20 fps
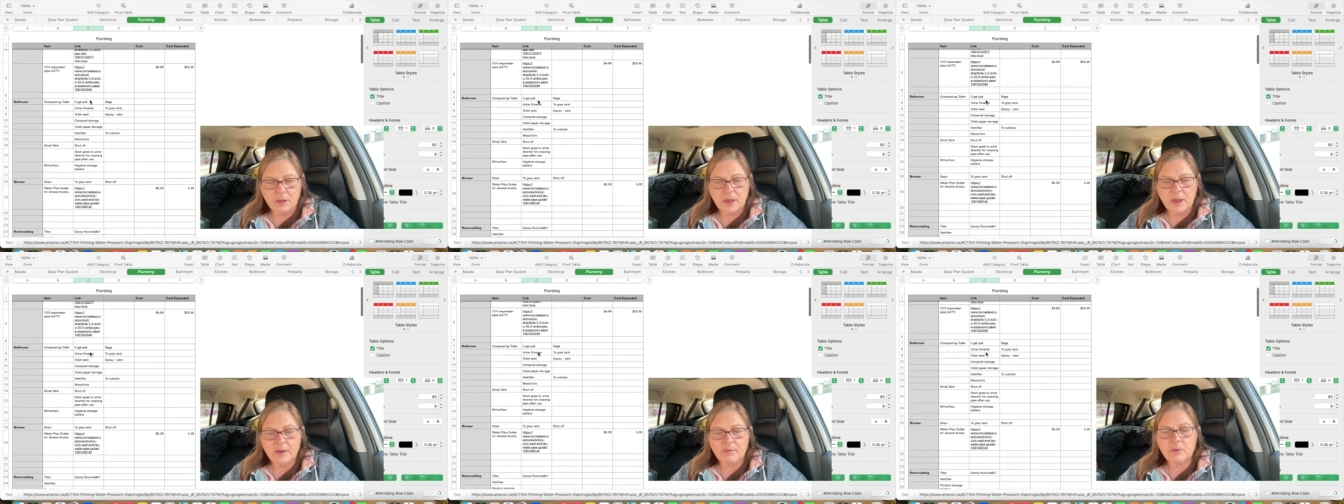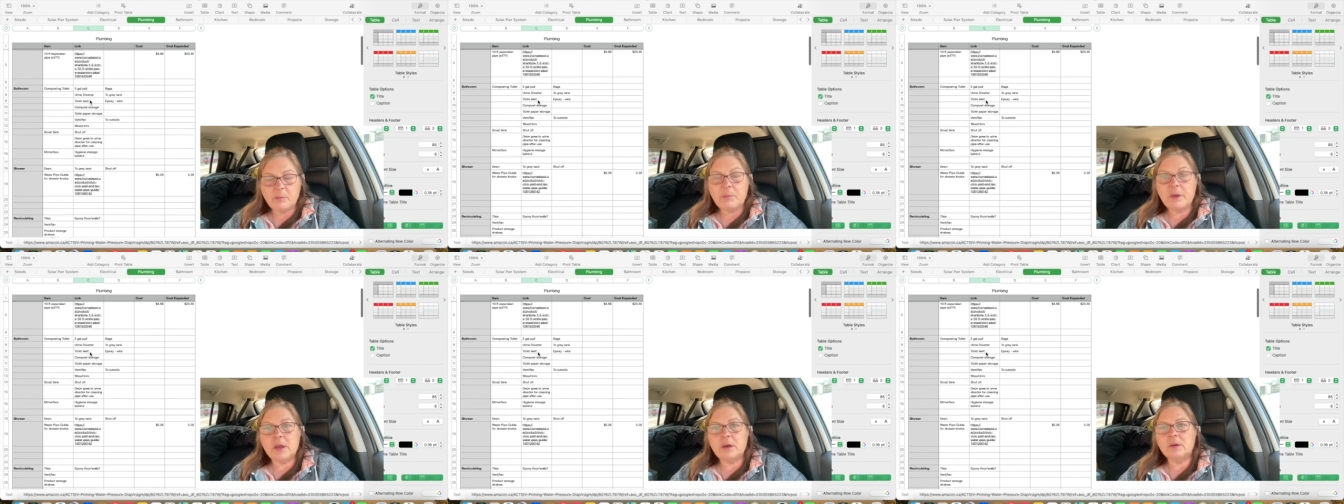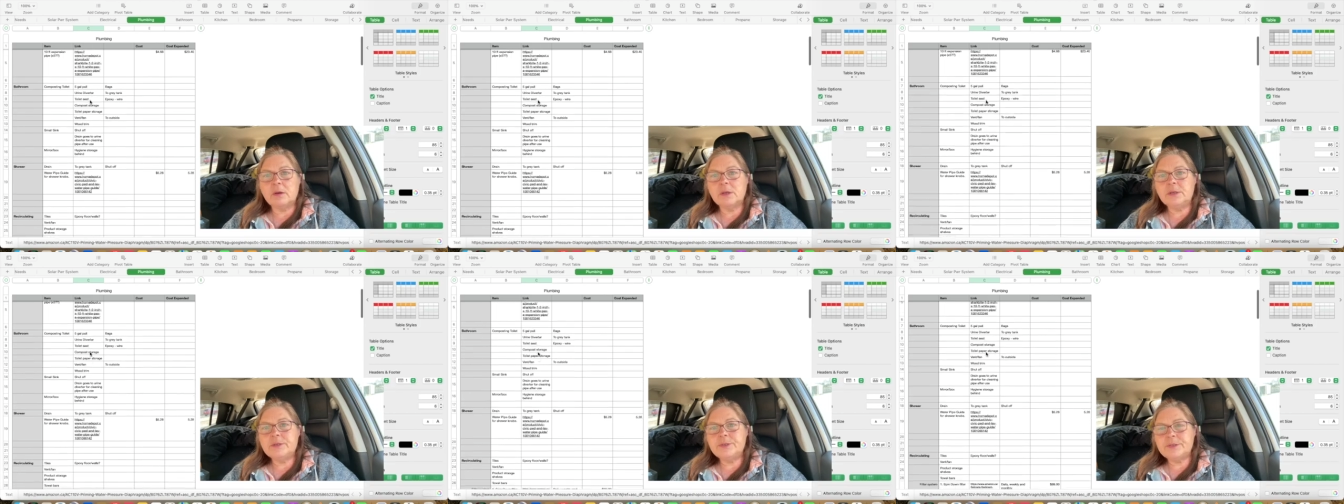I have a
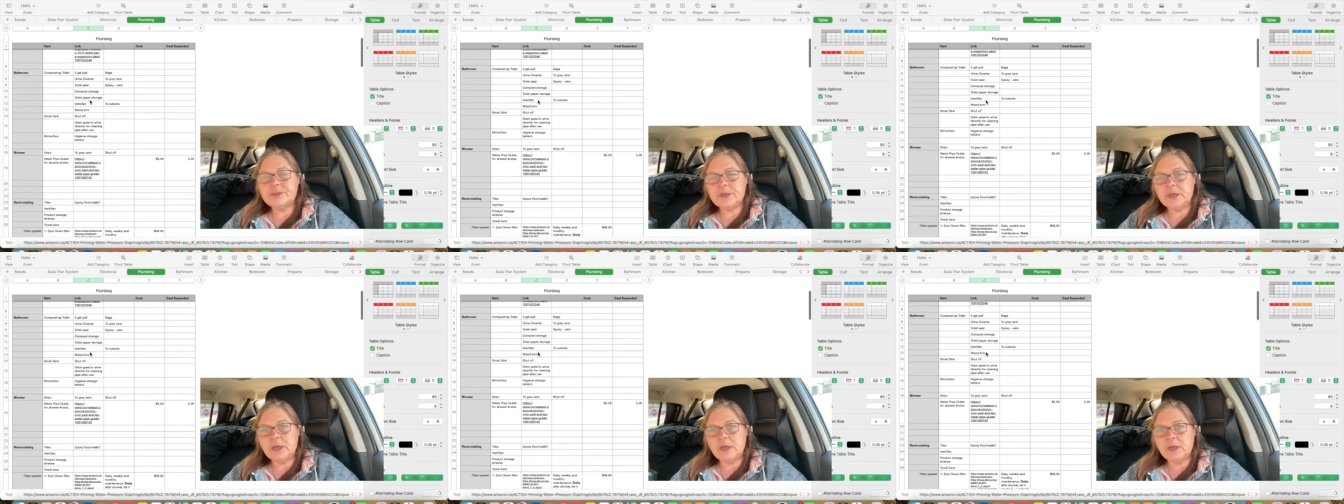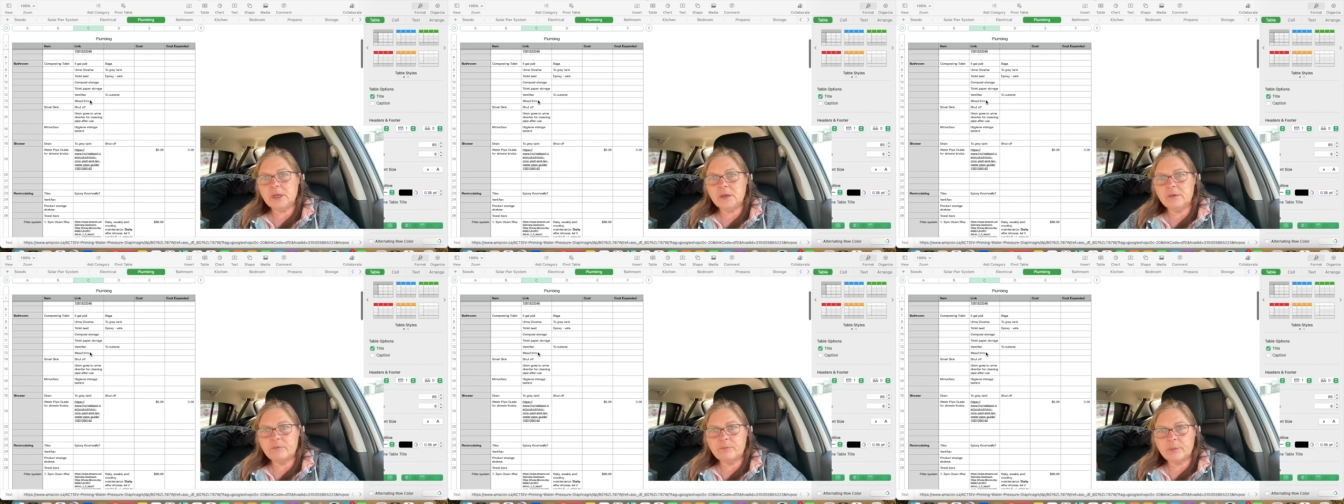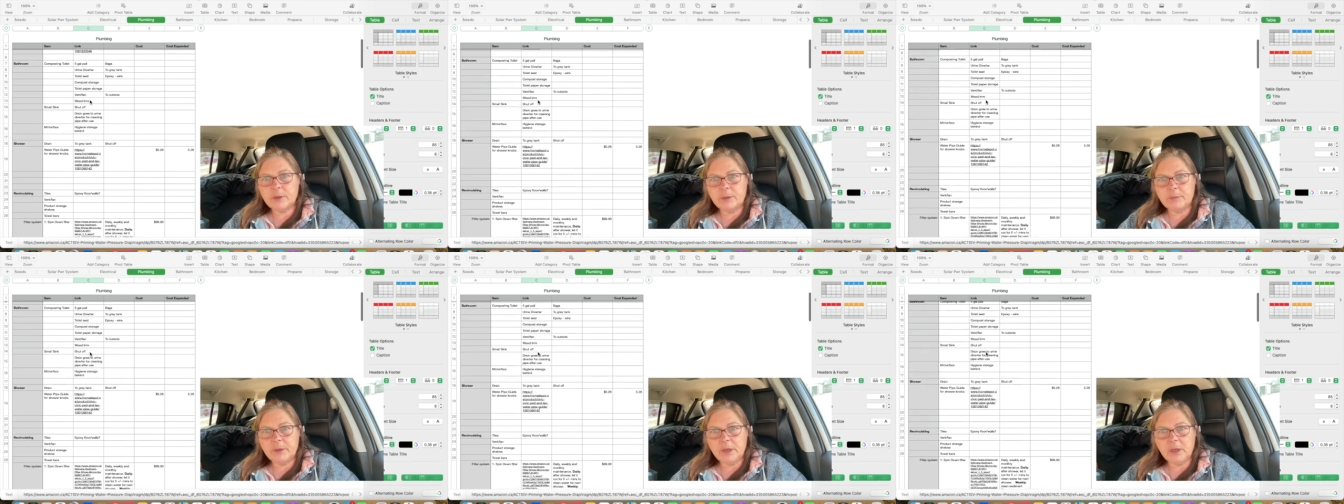better understanding of
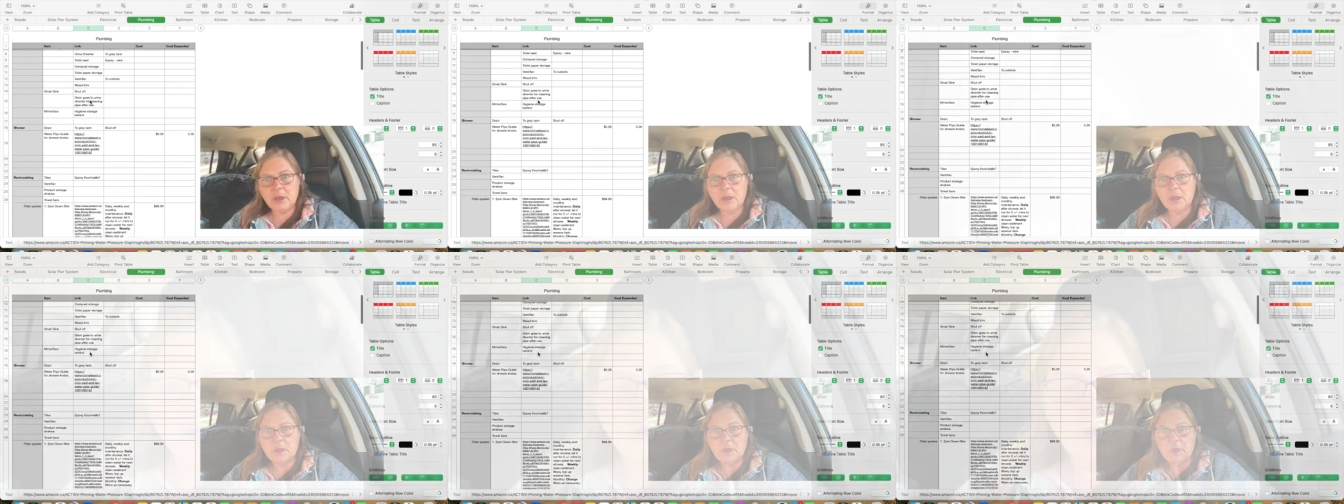plumbing